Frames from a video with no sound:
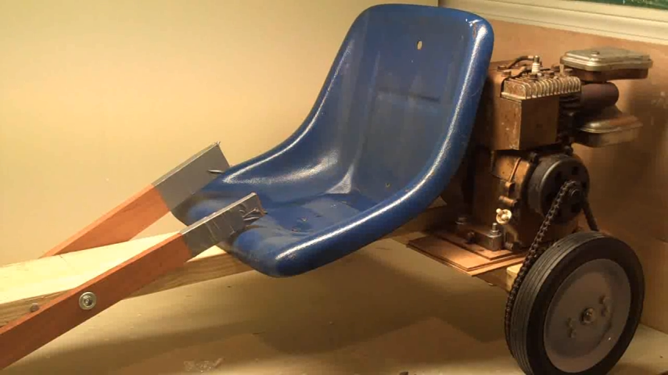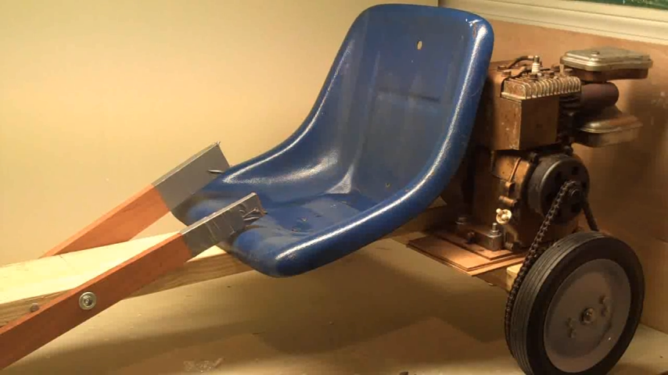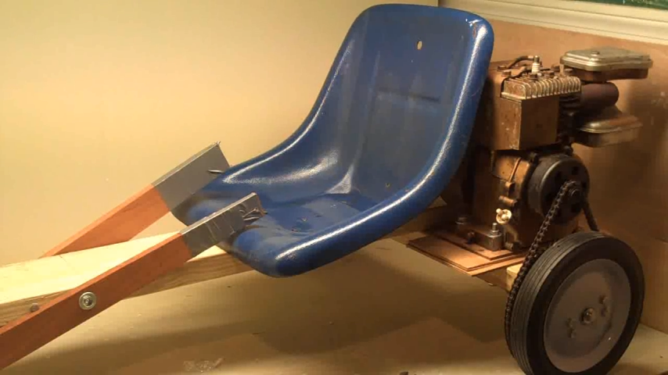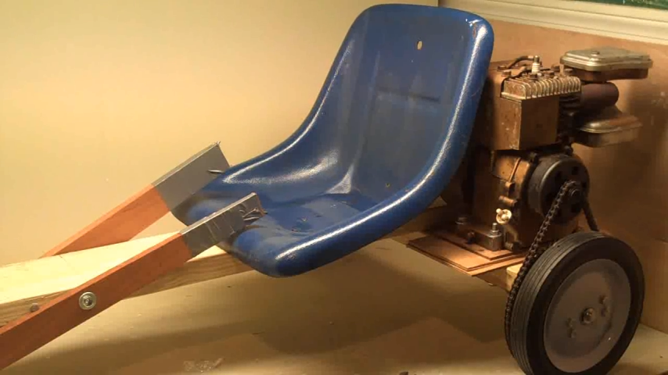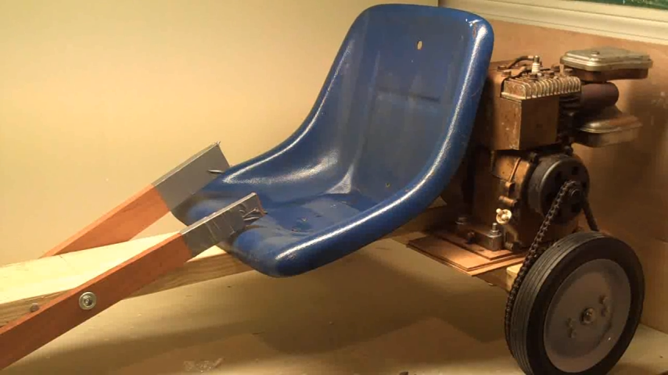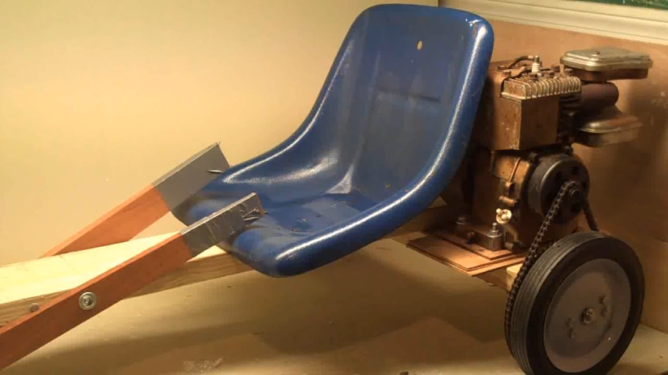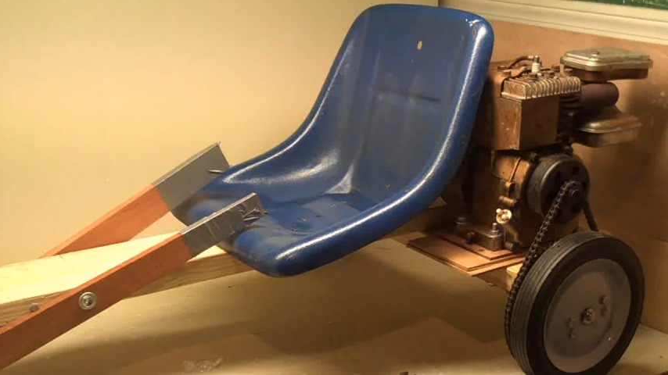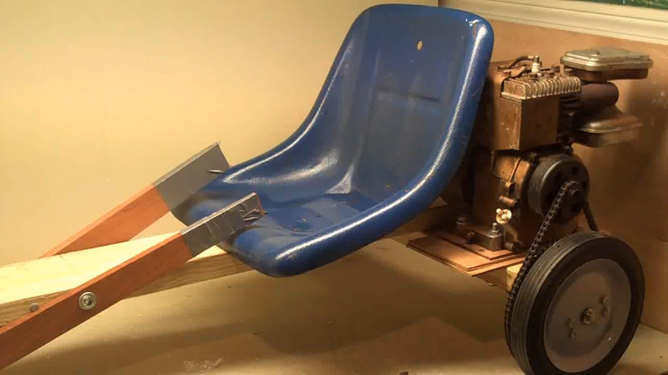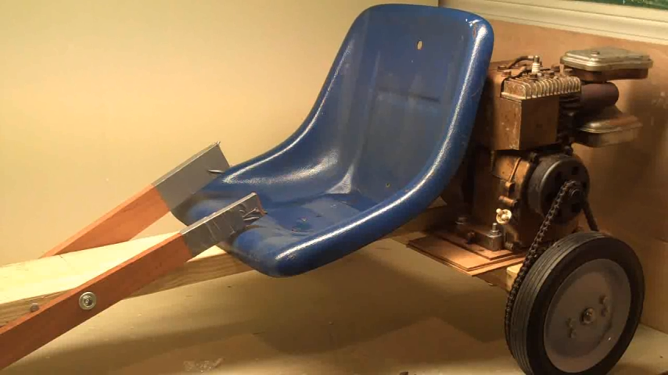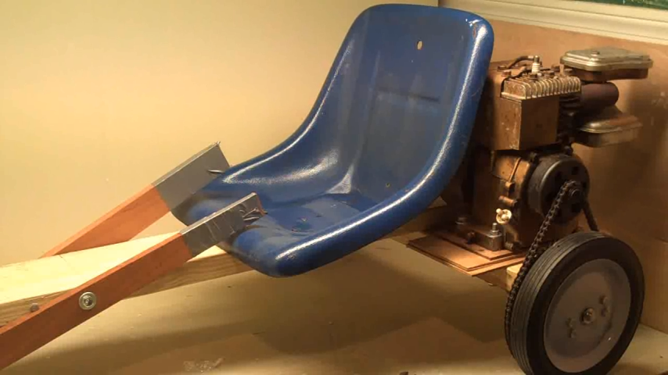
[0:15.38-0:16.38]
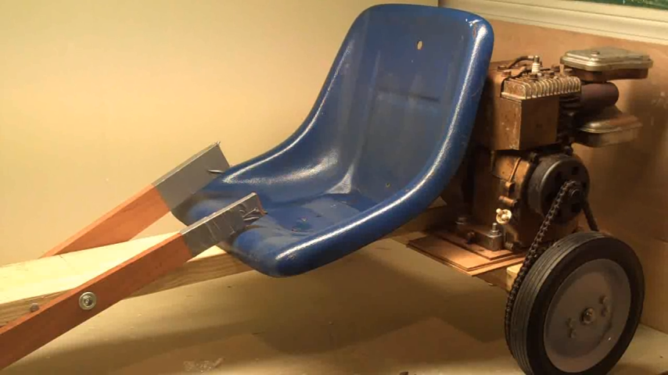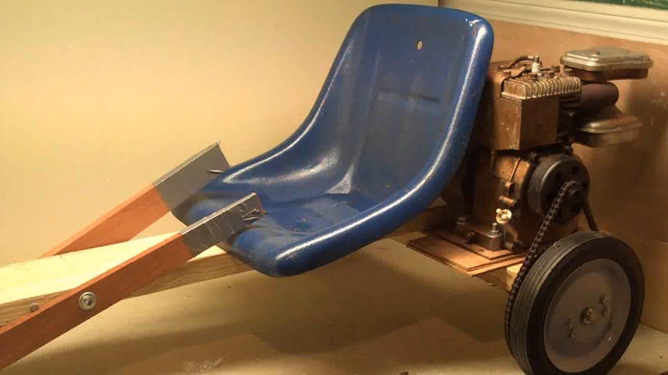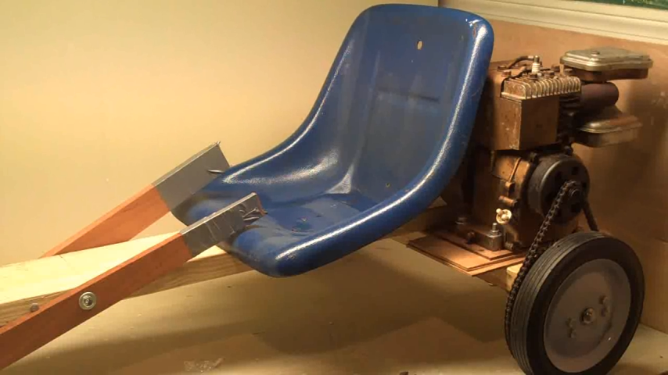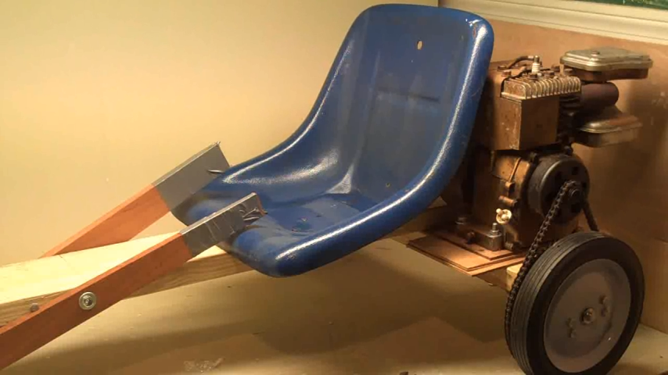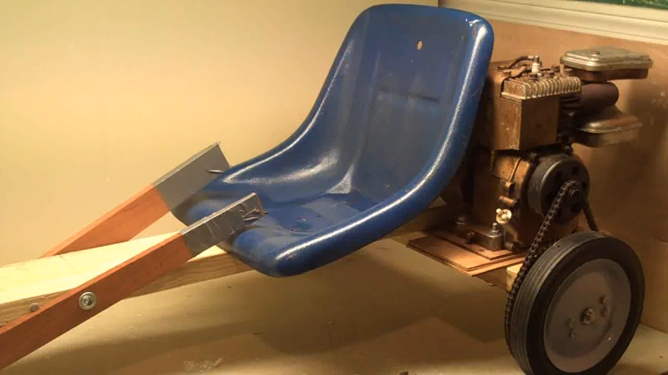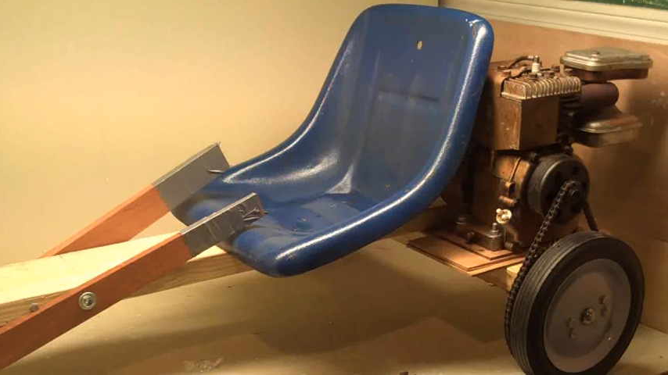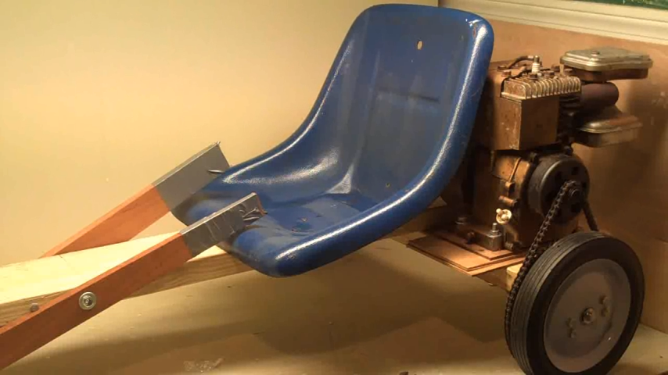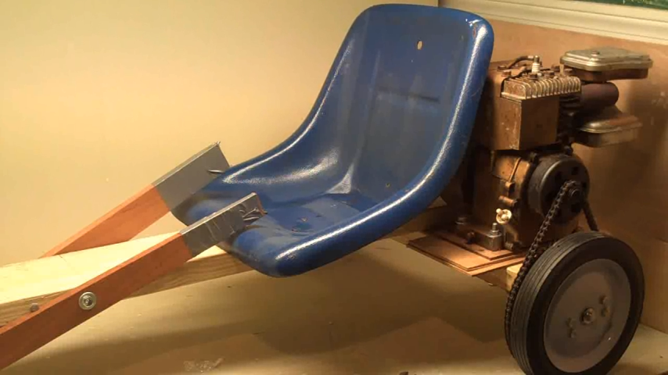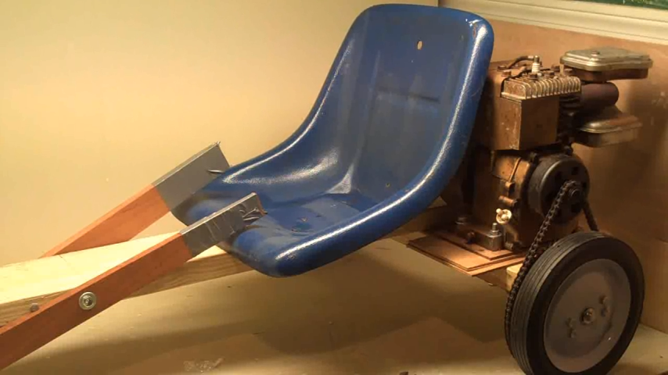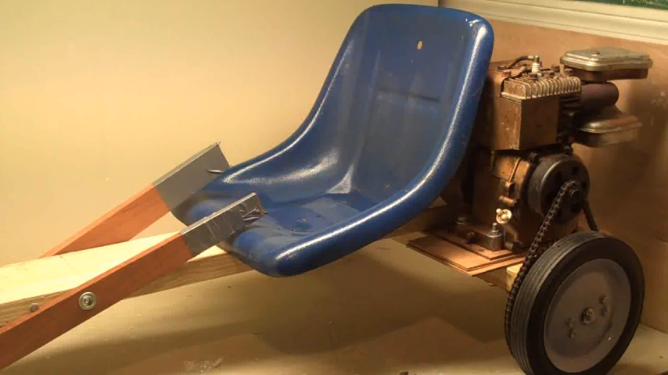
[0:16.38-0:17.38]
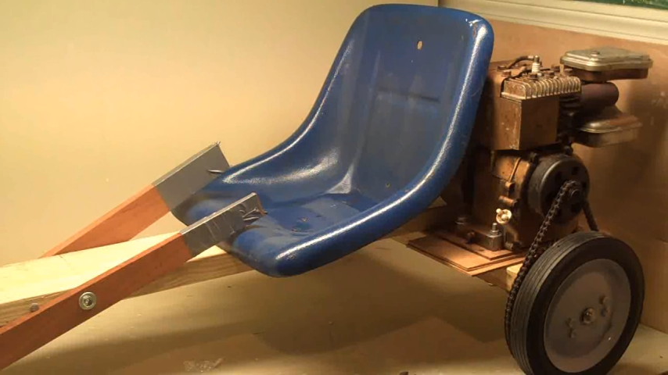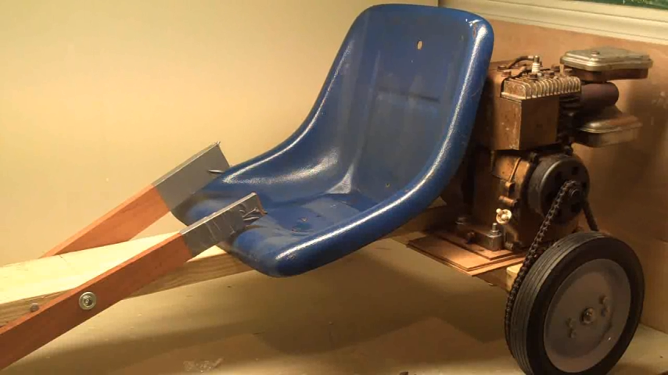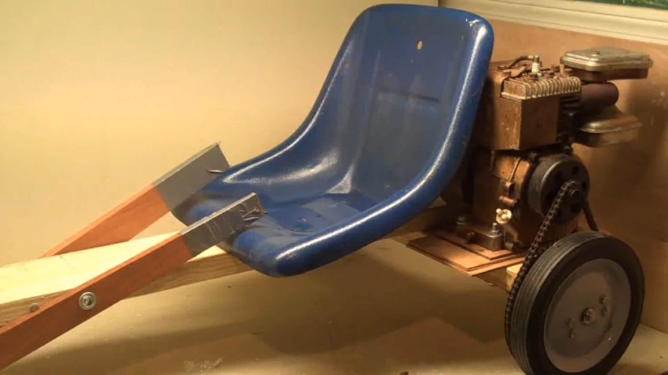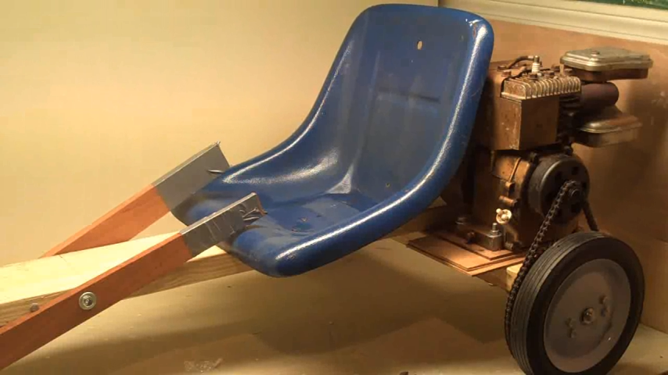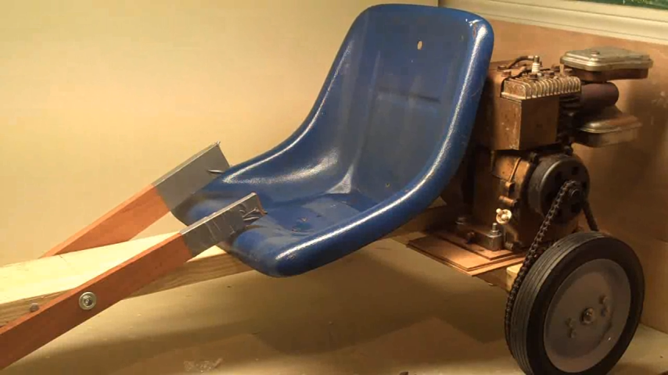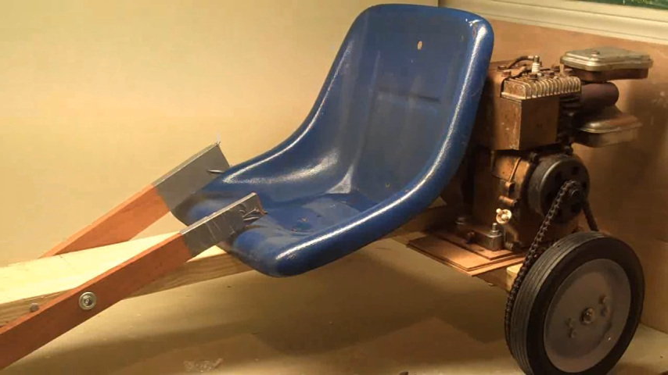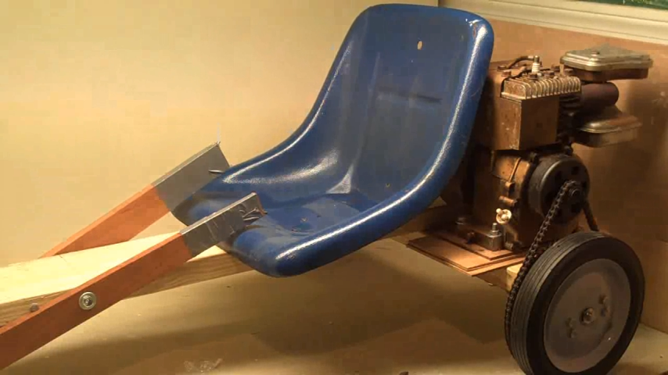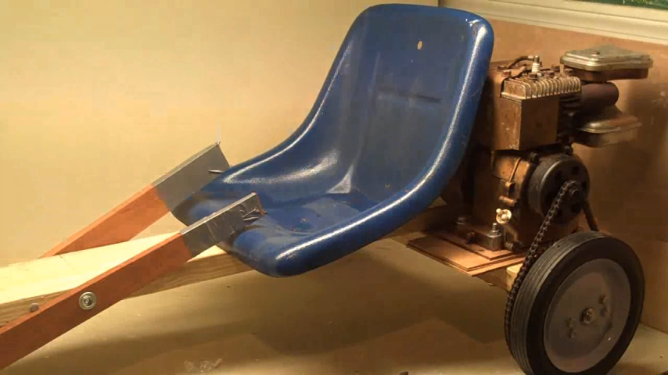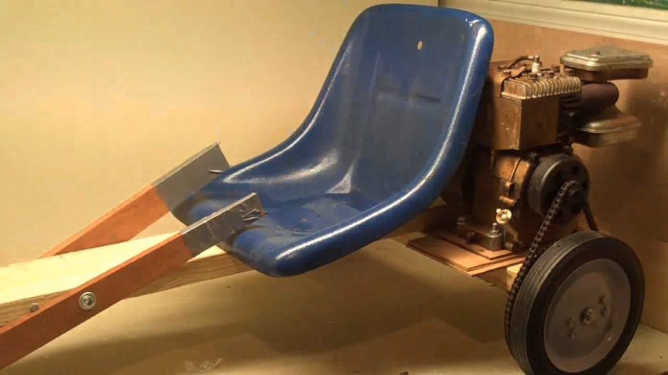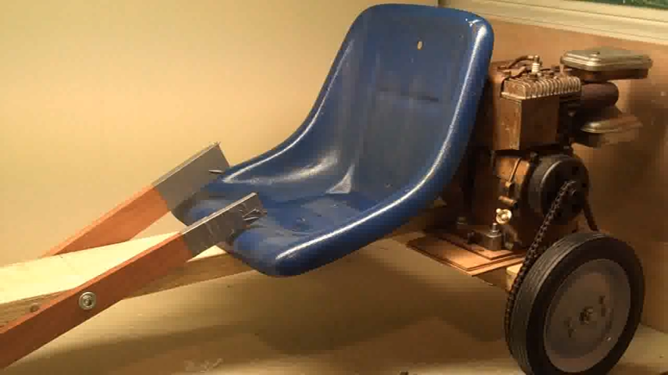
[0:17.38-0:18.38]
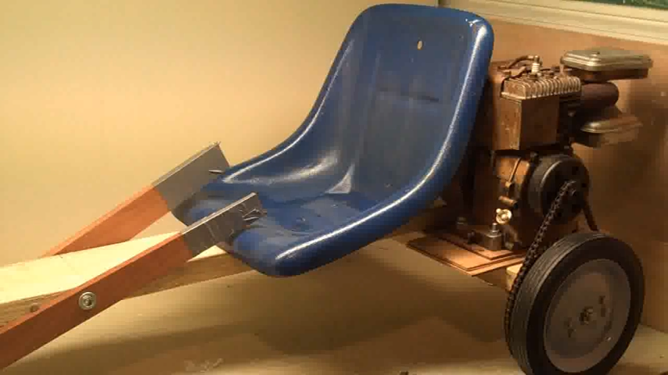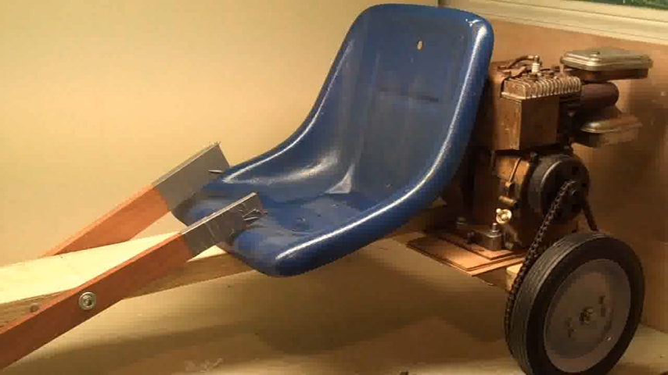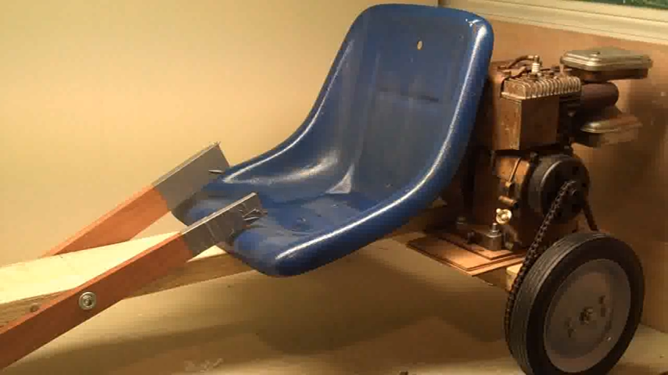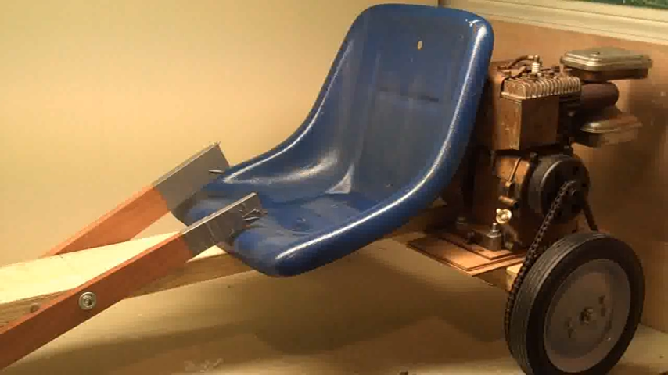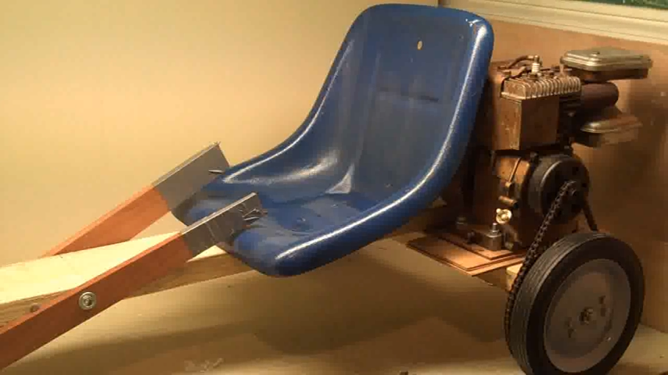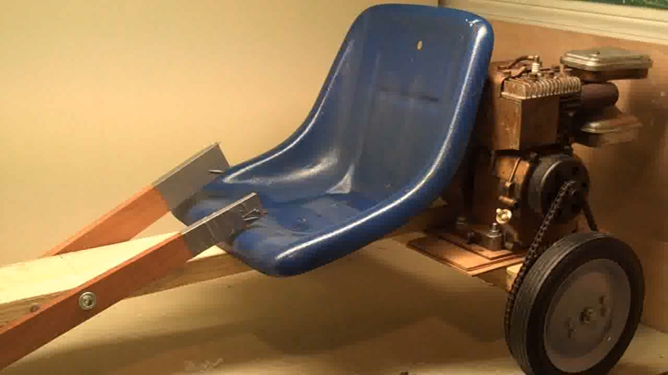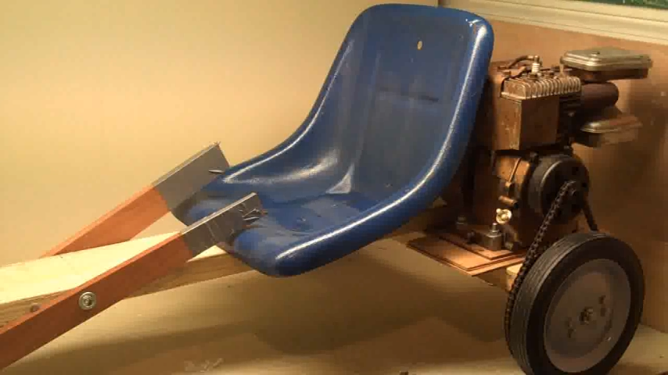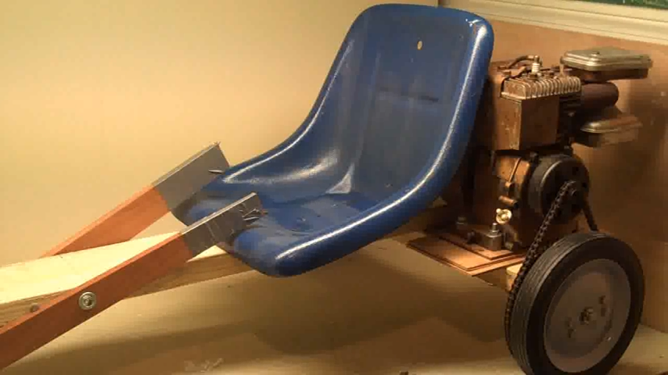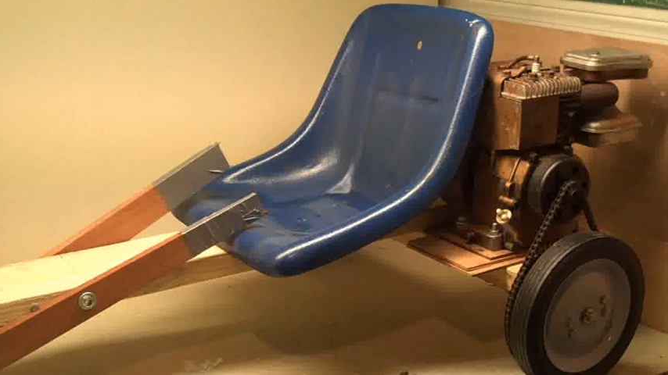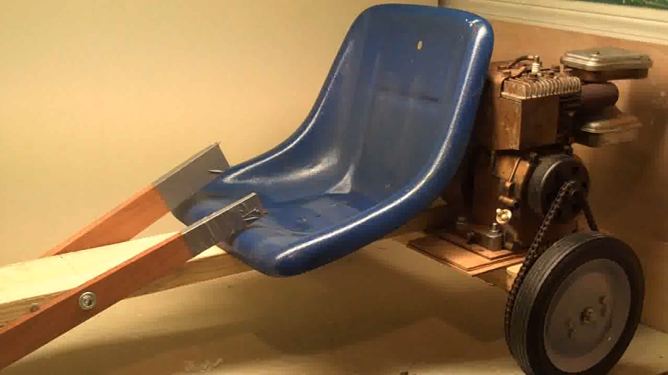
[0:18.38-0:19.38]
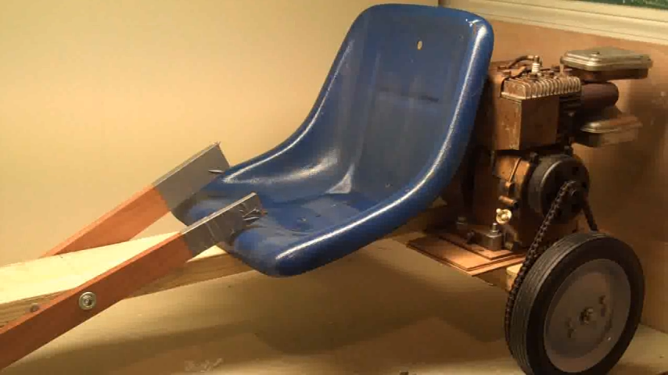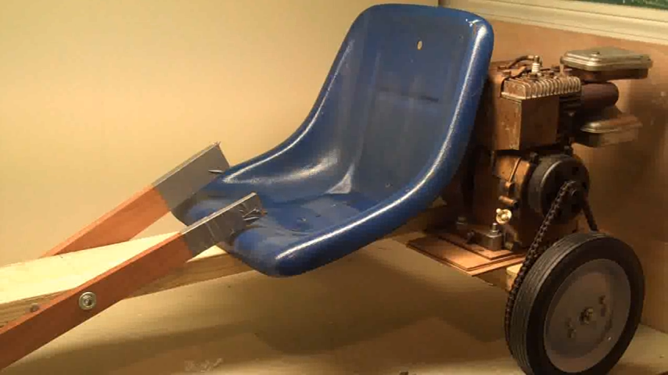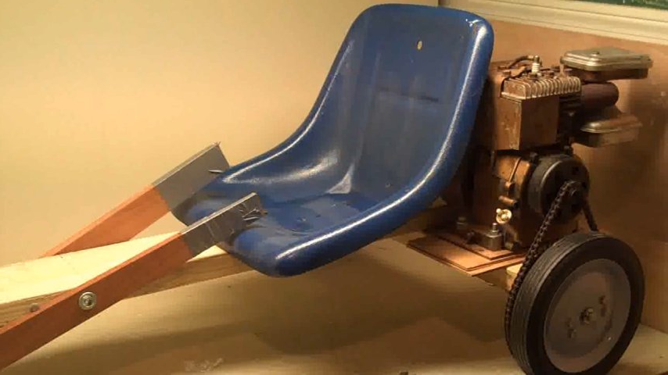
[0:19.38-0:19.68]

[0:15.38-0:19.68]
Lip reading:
(no speaker visible)